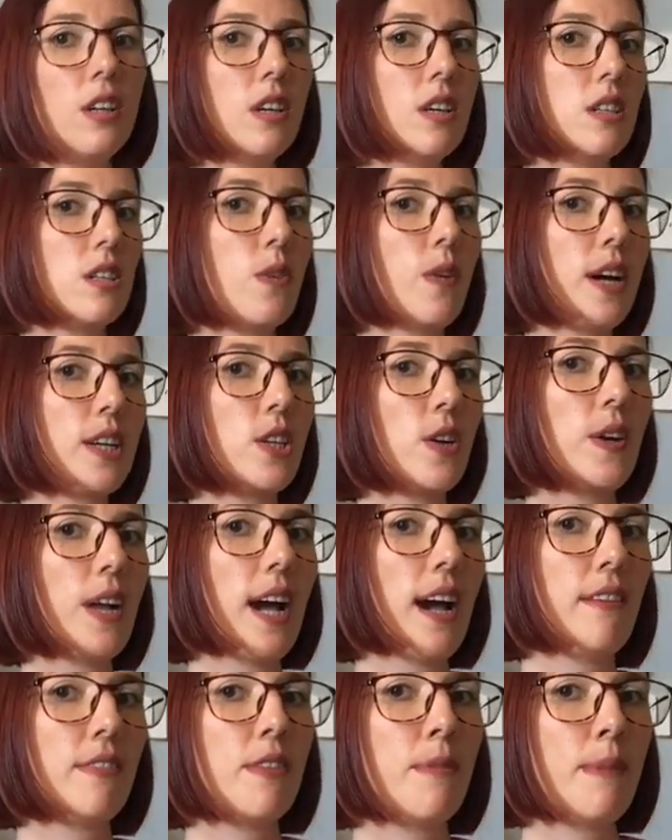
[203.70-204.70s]
So I don't
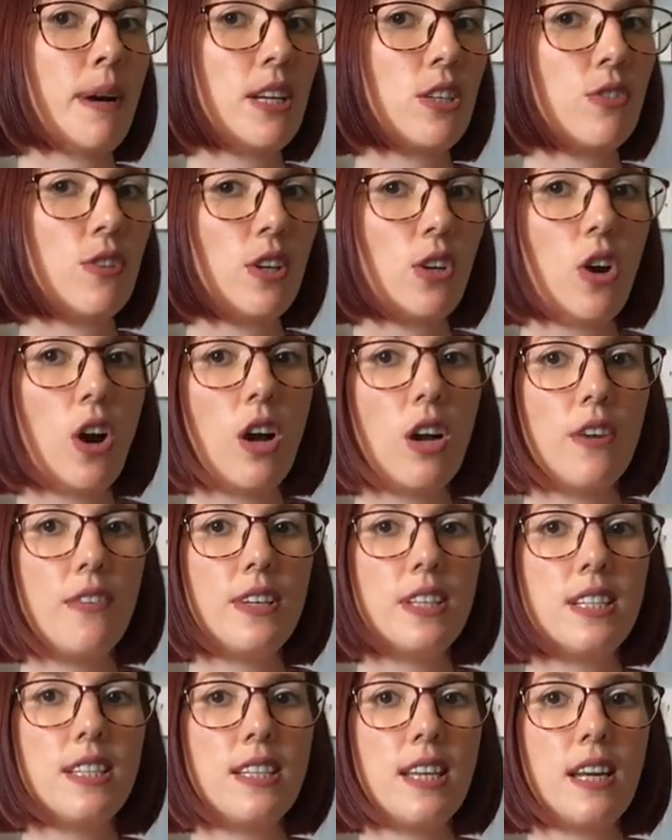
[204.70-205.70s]
have the mandarin collar,
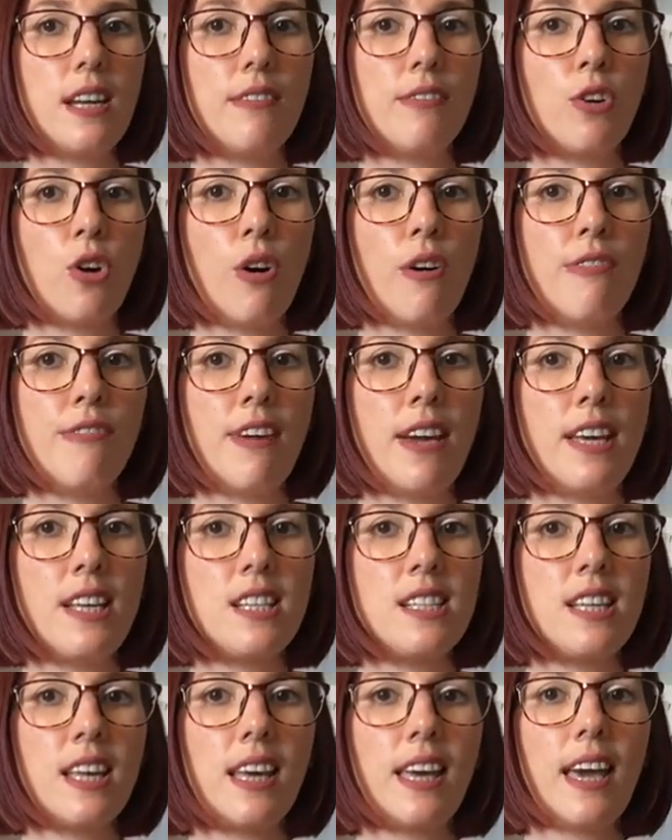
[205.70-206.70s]
instead I've got a
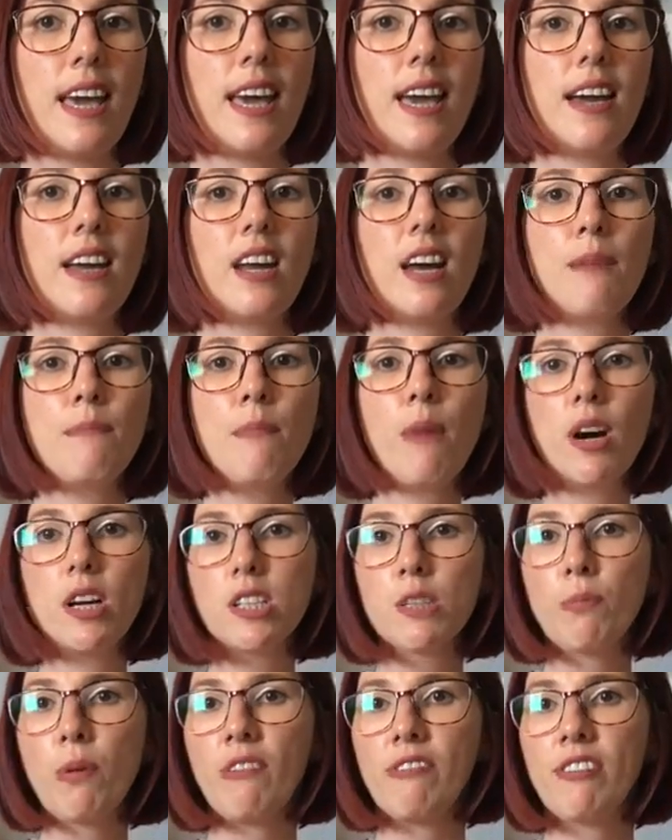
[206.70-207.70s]
facing here, and I
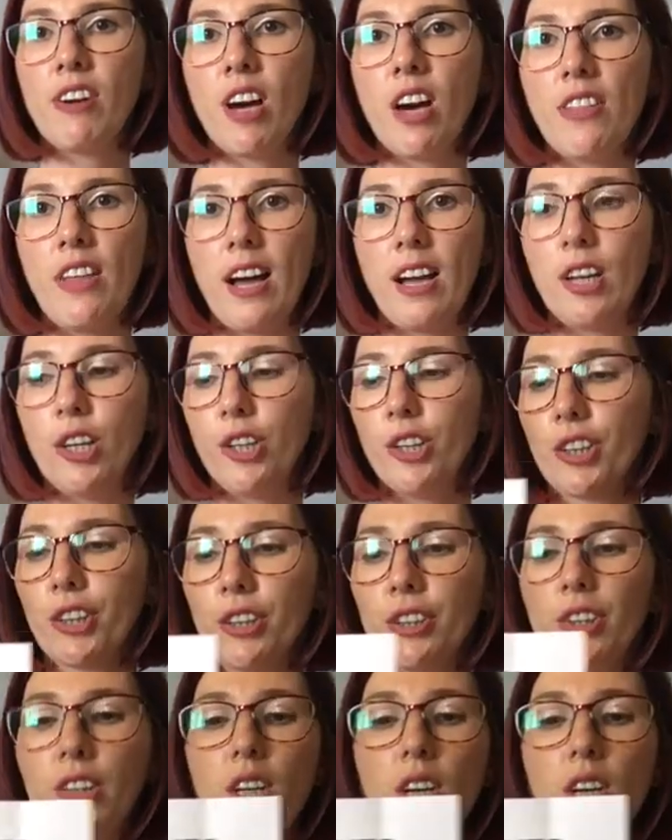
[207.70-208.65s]
much prefer that look.